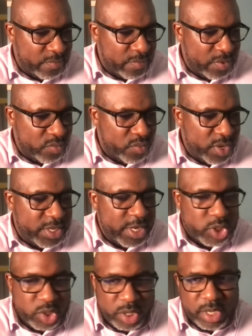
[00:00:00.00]

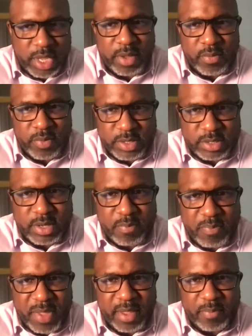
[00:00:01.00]
redistricting was the
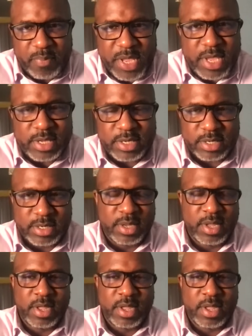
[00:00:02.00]
big piece